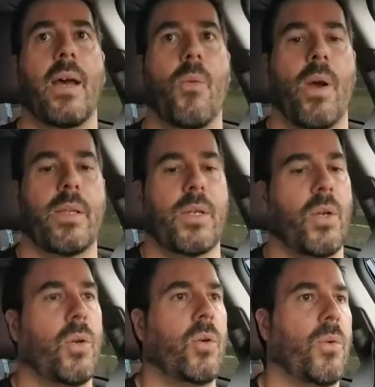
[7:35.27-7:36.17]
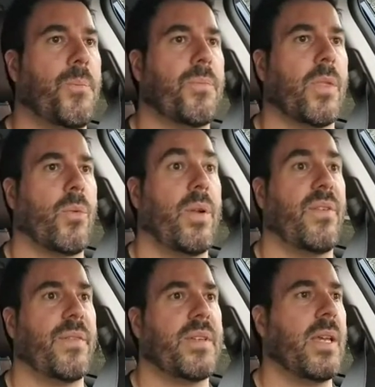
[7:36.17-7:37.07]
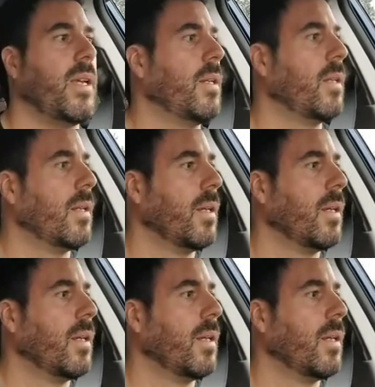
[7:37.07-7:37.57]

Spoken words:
I went to 315,